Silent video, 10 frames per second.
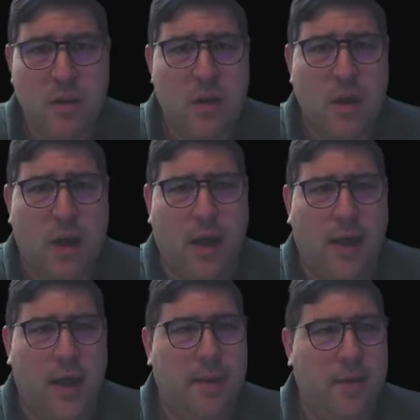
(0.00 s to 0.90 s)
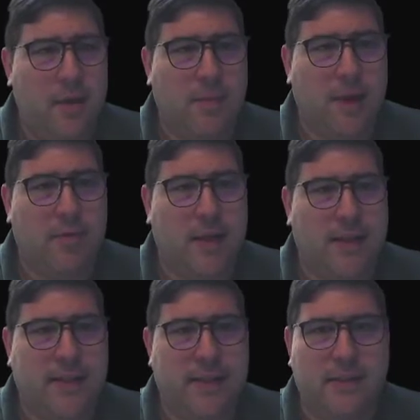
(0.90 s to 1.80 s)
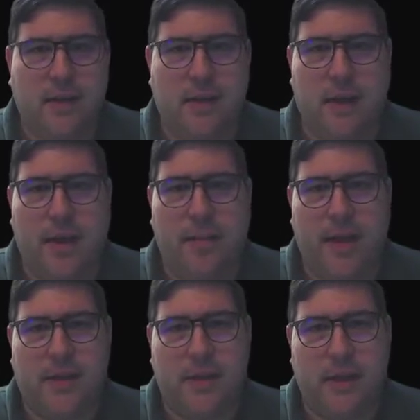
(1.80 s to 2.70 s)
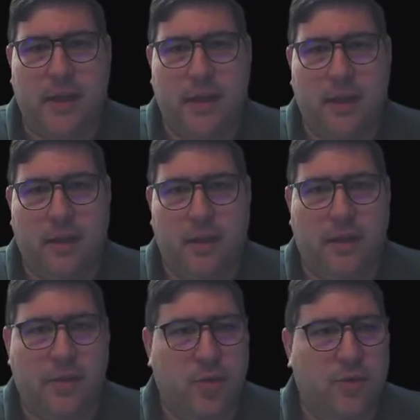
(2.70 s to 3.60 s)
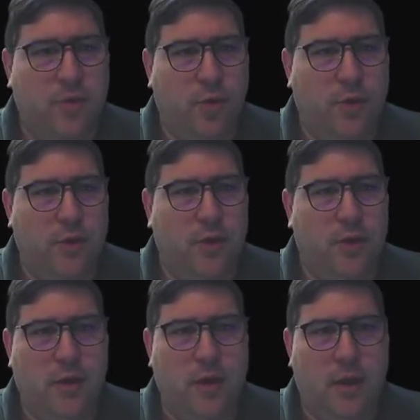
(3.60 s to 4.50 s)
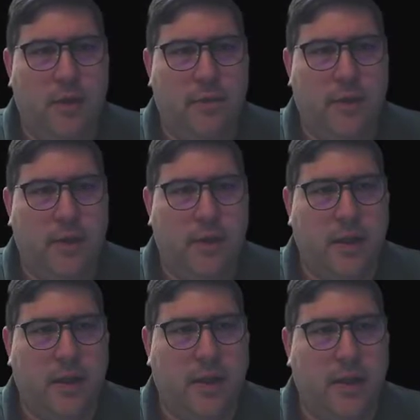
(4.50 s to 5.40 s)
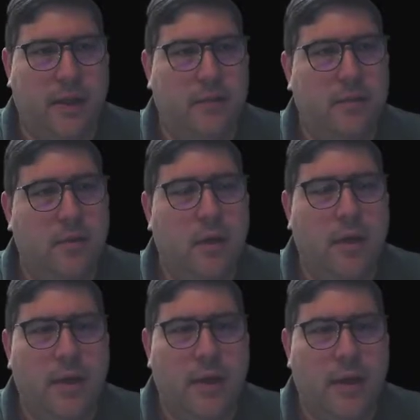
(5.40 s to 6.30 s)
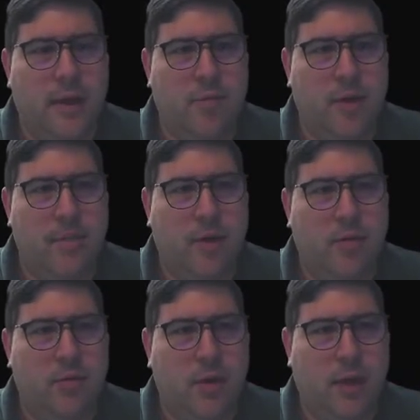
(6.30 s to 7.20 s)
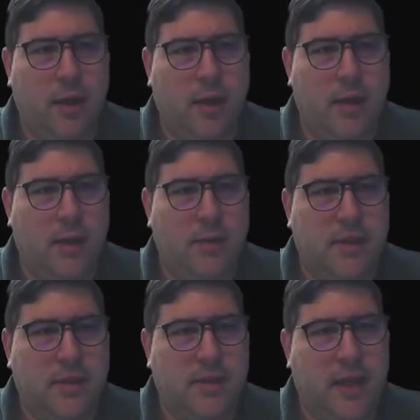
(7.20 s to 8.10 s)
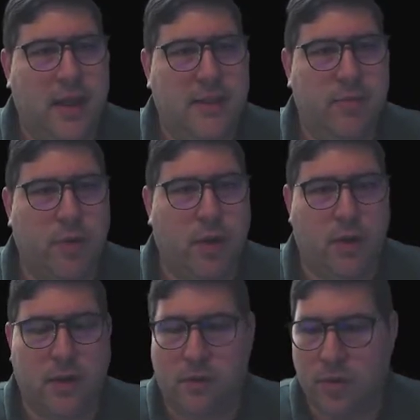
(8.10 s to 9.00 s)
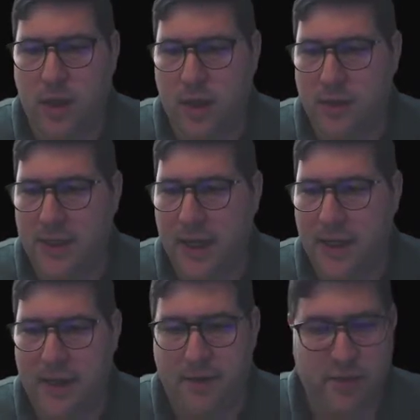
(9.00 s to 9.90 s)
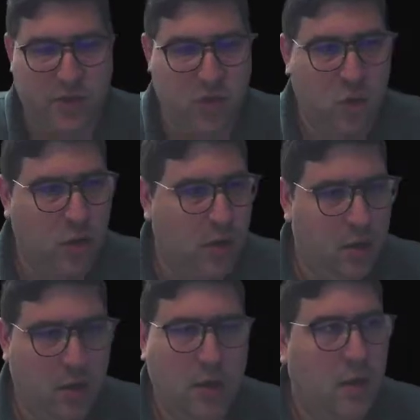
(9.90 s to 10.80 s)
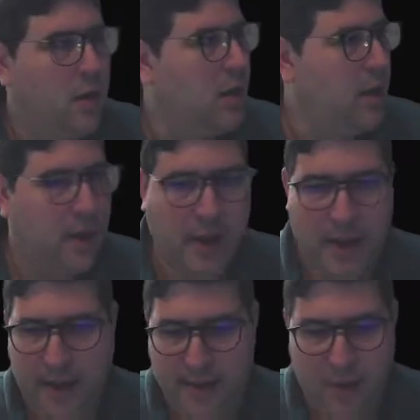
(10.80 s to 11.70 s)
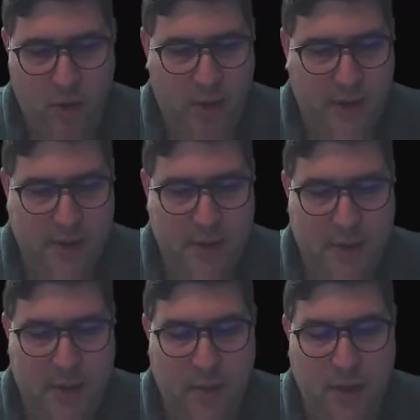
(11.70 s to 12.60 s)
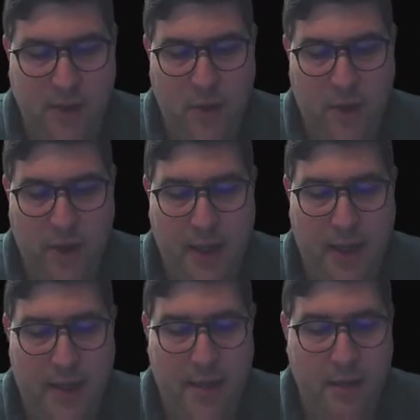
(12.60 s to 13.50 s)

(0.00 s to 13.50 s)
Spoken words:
I'm here in my project. I'm actually in the source folder of the GitHub repo, and just in case, we want to run our .NET restore, as always, to see what's going on.